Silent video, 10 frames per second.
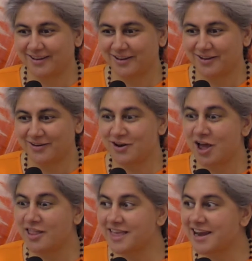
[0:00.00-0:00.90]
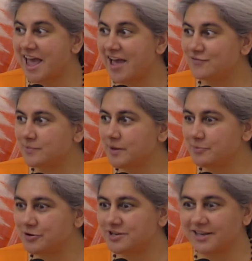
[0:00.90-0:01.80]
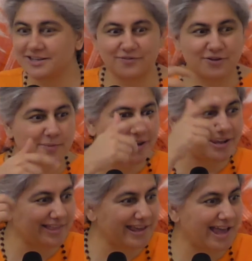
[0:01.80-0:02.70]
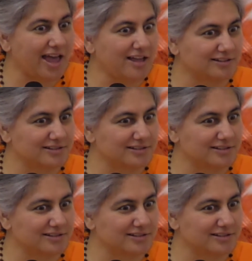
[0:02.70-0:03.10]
Not that I have to be protected from anything else.